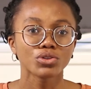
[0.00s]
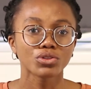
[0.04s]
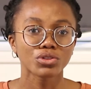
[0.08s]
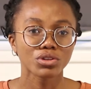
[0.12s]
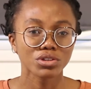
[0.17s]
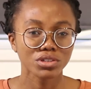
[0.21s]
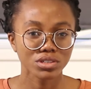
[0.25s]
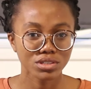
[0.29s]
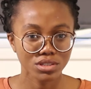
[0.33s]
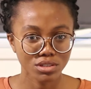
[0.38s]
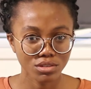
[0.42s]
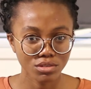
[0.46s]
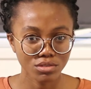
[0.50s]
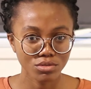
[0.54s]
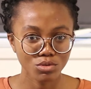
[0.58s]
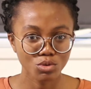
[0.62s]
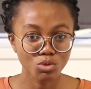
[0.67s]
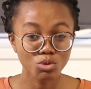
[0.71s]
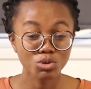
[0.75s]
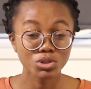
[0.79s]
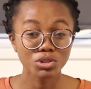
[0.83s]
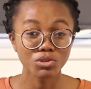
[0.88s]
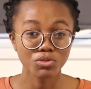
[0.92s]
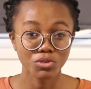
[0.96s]
Three,
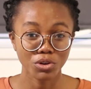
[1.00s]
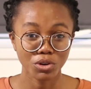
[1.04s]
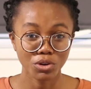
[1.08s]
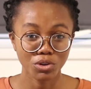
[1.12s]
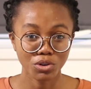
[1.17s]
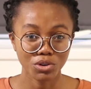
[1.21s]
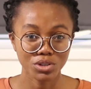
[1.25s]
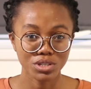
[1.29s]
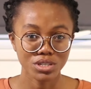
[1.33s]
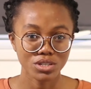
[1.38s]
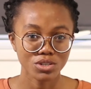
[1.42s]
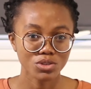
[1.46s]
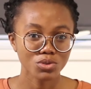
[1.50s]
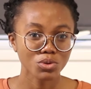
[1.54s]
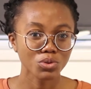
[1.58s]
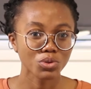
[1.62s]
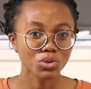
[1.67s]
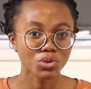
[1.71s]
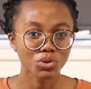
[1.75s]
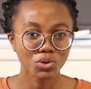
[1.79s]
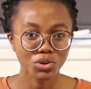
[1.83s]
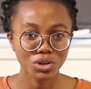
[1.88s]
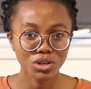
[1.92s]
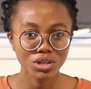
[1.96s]
two different courses. So
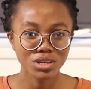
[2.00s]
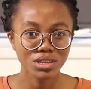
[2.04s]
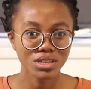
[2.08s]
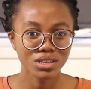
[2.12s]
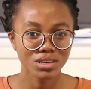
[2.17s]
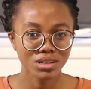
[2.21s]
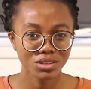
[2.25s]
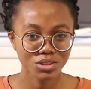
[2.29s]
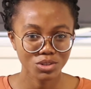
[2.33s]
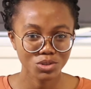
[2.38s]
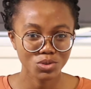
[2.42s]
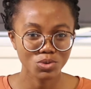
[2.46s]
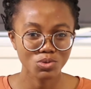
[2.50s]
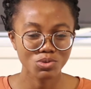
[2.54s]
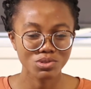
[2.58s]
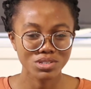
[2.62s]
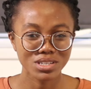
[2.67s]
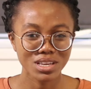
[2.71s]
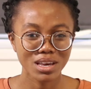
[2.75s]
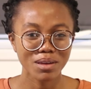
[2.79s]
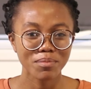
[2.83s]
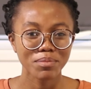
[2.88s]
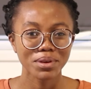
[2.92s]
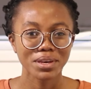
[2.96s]
three
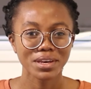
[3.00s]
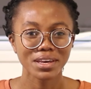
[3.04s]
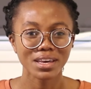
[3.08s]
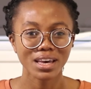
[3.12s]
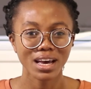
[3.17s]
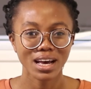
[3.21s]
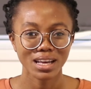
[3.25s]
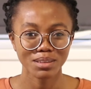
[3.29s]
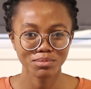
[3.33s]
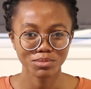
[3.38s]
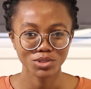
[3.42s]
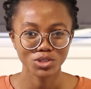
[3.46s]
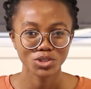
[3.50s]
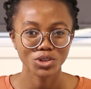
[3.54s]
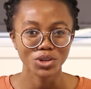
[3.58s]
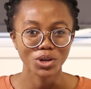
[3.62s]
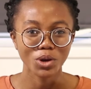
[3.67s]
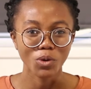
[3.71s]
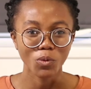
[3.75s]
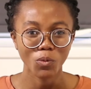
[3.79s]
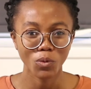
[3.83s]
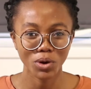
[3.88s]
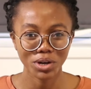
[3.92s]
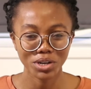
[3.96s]
schools gave me
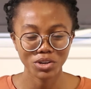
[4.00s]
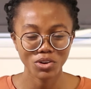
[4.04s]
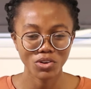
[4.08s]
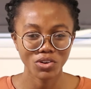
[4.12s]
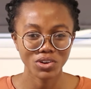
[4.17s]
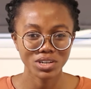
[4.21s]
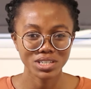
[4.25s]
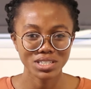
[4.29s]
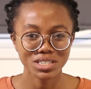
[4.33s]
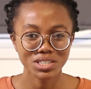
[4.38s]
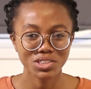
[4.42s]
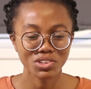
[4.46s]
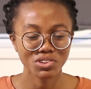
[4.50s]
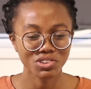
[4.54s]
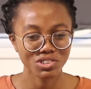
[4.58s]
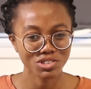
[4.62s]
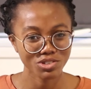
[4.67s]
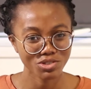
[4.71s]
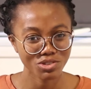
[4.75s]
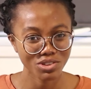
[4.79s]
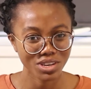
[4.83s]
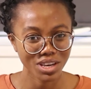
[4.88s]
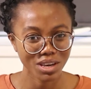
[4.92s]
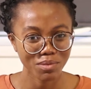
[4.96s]
admission in one course. Three
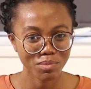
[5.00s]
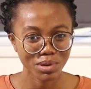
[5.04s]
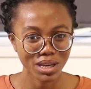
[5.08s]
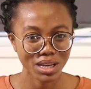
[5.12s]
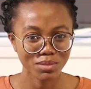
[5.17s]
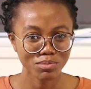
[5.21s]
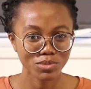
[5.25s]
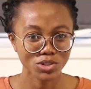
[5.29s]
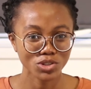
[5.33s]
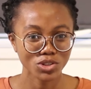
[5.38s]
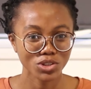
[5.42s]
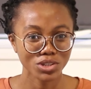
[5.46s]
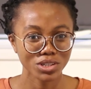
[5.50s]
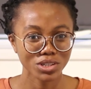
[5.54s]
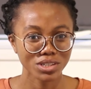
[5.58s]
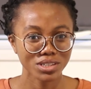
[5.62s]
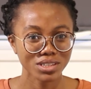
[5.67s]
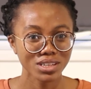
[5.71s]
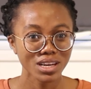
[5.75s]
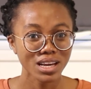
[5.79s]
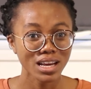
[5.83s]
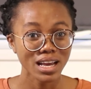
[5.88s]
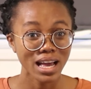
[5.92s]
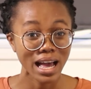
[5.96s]
schools gave me admission
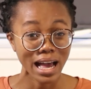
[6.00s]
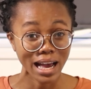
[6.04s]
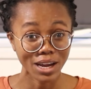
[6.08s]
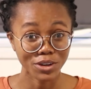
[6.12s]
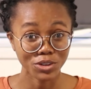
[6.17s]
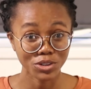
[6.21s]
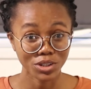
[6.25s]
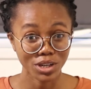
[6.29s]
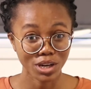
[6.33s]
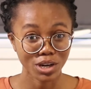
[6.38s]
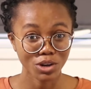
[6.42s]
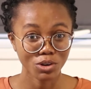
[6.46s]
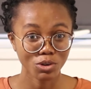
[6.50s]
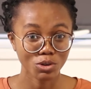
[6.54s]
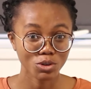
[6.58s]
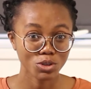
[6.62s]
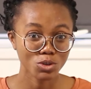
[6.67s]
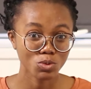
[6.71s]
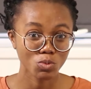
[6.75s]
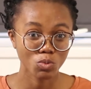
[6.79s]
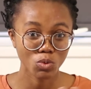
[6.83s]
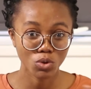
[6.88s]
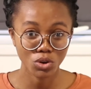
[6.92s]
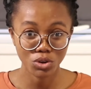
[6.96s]
in another
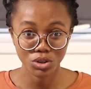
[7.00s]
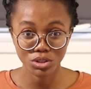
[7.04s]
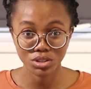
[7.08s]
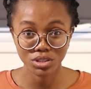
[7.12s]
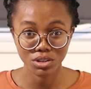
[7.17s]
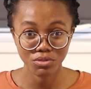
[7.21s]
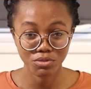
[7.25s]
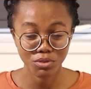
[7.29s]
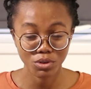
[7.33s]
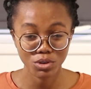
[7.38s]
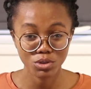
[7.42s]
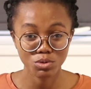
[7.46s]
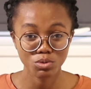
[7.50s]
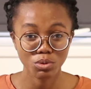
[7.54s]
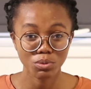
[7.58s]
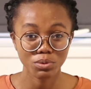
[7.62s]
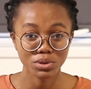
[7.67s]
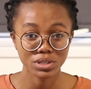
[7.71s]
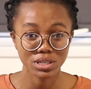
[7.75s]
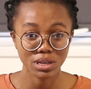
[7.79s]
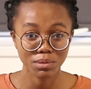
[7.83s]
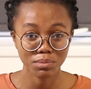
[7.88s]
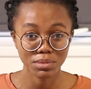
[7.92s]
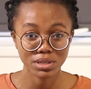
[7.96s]
course. Well, the first one
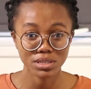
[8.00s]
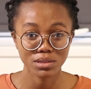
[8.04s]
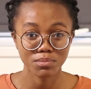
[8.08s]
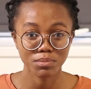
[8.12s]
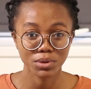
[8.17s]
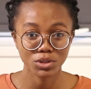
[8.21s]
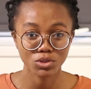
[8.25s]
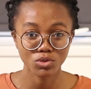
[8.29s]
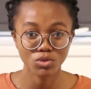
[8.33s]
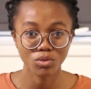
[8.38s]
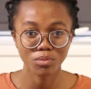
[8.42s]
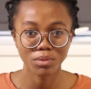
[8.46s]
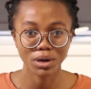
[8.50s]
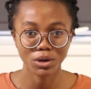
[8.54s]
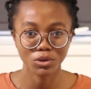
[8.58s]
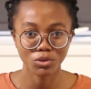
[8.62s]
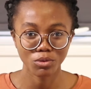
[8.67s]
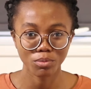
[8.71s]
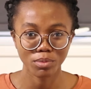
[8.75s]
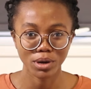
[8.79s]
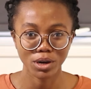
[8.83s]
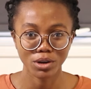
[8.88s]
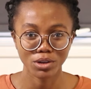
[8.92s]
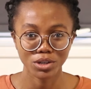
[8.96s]
was MSc Medical
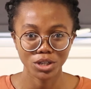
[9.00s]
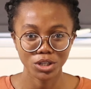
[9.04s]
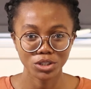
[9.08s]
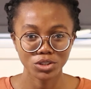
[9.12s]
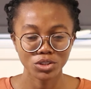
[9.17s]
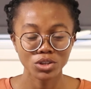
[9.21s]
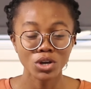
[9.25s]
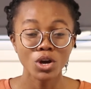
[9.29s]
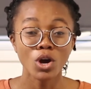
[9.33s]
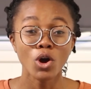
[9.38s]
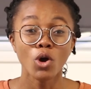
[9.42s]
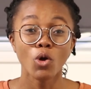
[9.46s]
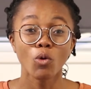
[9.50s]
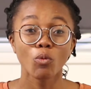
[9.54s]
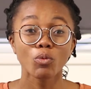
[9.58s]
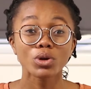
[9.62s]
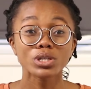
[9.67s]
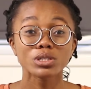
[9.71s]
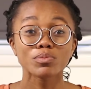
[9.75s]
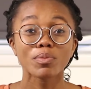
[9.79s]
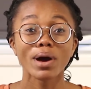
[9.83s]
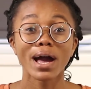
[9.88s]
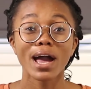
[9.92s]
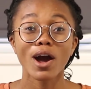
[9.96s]
Microbiology,
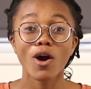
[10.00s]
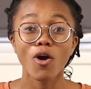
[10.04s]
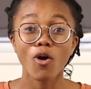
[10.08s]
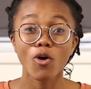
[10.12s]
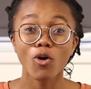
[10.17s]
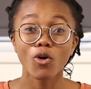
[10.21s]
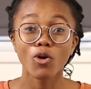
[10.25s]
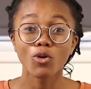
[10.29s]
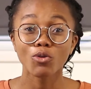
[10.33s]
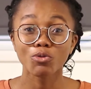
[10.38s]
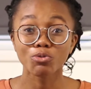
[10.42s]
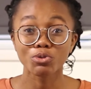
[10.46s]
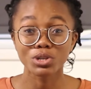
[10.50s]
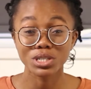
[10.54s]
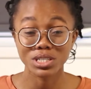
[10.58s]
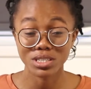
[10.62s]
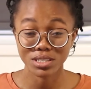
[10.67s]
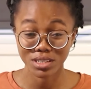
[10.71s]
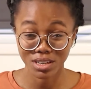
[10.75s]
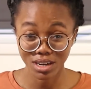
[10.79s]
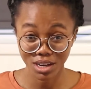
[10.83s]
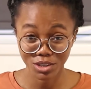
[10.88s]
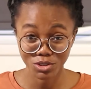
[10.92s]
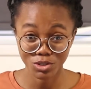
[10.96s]
which by all
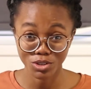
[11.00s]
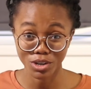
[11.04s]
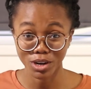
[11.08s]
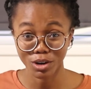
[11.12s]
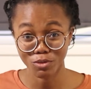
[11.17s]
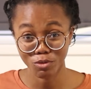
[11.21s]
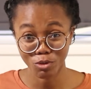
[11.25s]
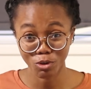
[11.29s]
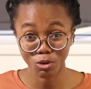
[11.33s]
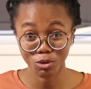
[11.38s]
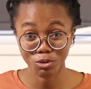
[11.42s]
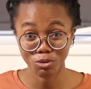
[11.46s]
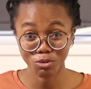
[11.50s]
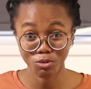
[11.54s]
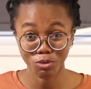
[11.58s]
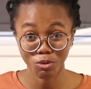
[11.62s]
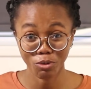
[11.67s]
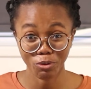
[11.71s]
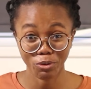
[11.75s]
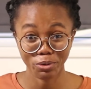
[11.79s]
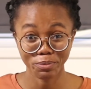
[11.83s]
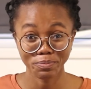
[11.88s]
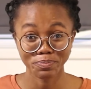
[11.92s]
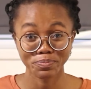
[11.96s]
reasoning I should have gone
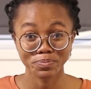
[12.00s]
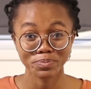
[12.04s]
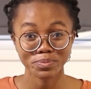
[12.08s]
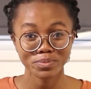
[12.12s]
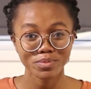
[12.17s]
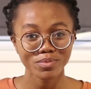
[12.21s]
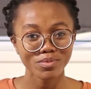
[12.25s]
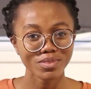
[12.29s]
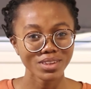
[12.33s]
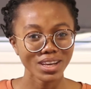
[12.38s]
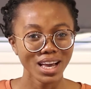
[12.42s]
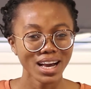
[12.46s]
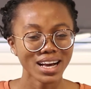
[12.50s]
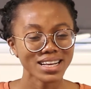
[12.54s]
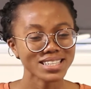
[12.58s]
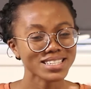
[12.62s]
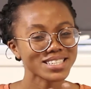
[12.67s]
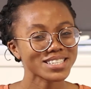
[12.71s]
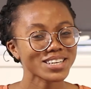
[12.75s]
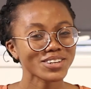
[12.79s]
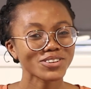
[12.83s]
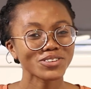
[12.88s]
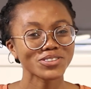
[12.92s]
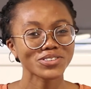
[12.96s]
for and
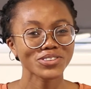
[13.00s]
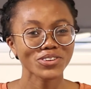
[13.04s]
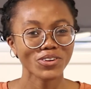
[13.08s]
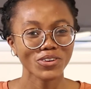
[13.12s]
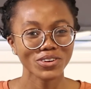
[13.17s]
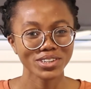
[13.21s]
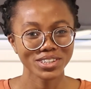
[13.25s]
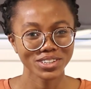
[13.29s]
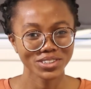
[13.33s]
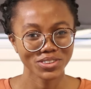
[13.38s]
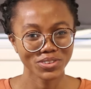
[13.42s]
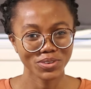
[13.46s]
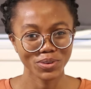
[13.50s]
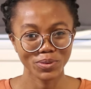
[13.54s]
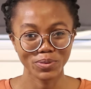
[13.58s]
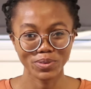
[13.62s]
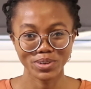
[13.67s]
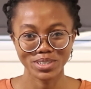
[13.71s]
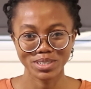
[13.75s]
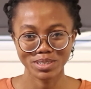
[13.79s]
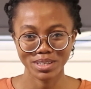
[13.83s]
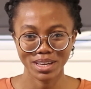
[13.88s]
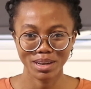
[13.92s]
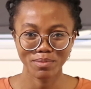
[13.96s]
second order three
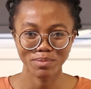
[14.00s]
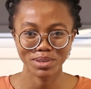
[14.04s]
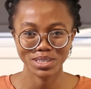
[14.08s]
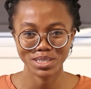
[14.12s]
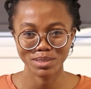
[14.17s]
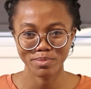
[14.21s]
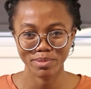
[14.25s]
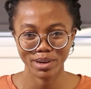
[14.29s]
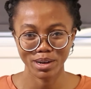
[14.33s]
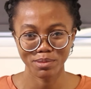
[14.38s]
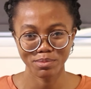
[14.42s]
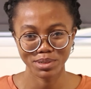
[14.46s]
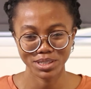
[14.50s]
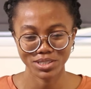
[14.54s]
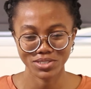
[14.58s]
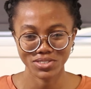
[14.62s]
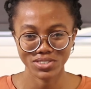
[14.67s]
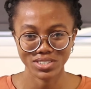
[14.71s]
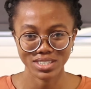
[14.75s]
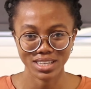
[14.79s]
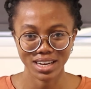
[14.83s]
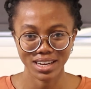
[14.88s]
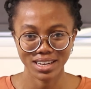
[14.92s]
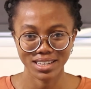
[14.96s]
was MS
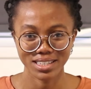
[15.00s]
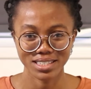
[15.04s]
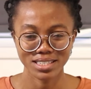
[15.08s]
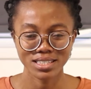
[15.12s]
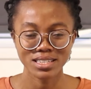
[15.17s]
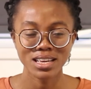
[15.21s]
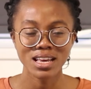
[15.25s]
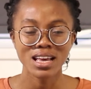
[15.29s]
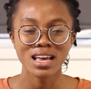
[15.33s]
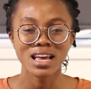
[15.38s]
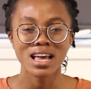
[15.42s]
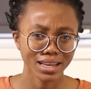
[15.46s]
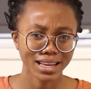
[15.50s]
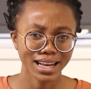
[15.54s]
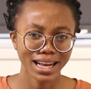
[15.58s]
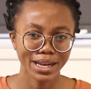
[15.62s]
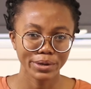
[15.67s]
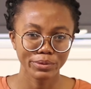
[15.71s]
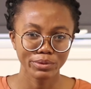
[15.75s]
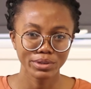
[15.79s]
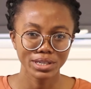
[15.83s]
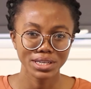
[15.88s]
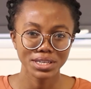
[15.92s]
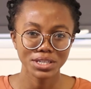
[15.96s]
Environmental Science. Like
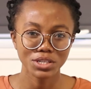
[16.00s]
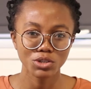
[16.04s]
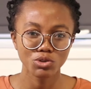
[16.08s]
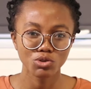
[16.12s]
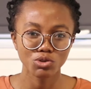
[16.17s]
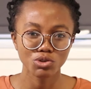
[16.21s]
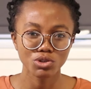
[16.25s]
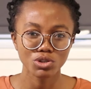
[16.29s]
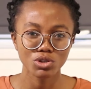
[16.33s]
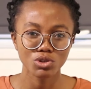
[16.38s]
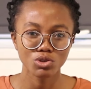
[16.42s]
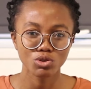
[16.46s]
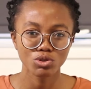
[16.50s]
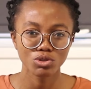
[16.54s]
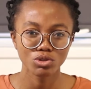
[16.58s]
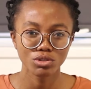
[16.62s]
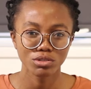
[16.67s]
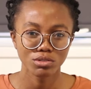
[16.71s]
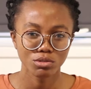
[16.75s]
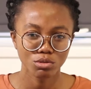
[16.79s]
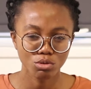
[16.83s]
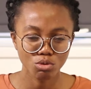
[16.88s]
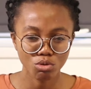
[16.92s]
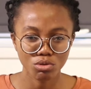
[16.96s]
I really just
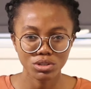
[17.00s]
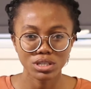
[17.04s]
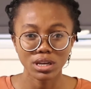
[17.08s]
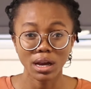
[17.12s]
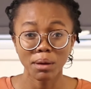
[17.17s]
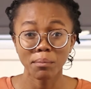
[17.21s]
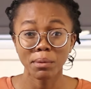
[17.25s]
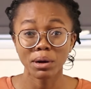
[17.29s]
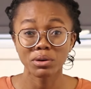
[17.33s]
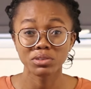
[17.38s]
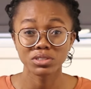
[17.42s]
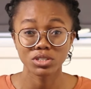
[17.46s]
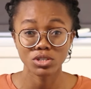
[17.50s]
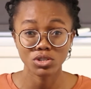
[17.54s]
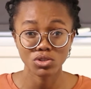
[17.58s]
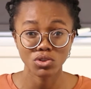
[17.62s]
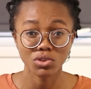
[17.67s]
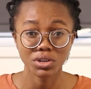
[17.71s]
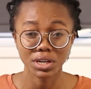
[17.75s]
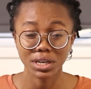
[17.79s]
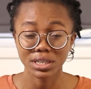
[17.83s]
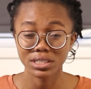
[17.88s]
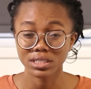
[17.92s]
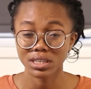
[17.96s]
took time out,
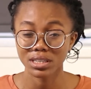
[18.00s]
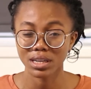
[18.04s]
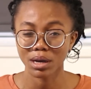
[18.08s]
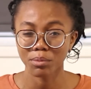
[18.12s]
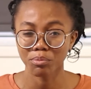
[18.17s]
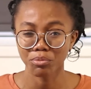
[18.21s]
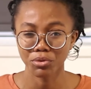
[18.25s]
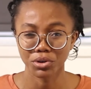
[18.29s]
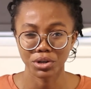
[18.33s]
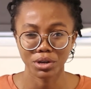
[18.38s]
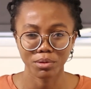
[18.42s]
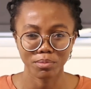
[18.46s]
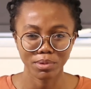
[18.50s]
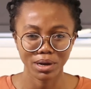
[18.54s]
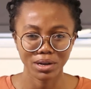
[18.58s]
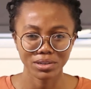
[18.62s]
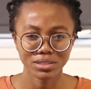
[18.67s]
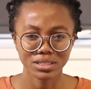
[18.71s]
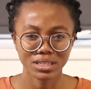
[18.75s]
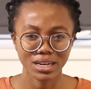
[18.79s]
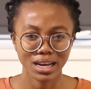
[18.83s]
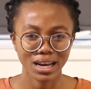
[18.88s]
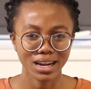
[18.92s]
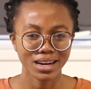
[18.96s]
disconnected and prayed
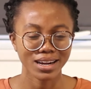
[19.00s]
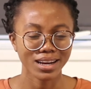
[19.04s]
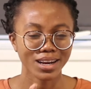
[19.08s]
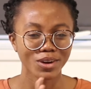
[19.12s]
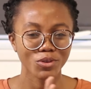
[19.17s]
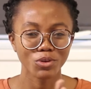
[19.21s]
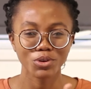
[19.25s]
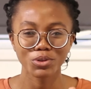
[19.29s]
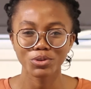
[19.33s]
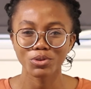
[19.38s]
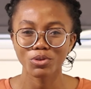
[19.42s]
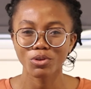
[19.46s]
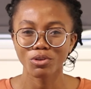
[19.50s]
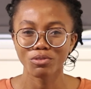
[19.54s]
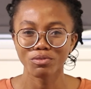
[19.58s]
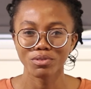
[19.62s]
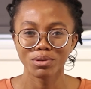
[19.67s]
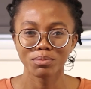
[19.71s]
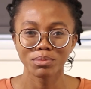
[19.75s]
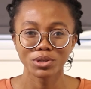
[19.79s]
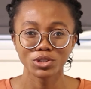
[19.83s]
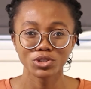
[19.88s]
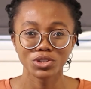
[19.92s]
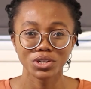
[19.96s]
about it and I got the
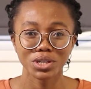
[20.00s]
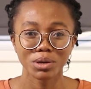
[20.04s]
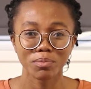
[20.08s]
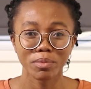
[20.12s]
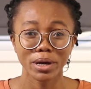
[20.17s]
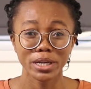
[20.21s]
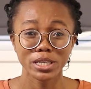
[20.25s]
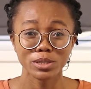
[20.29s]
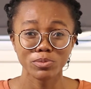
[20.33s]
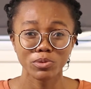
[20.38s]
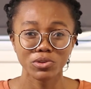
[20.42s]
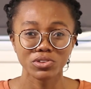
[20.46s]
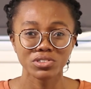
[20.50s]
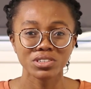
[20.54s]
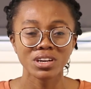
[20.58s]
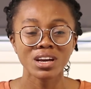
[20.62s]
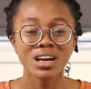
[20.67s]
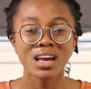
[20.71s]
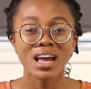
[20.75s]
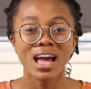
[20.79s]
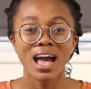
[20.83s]
confirmation in my spirit.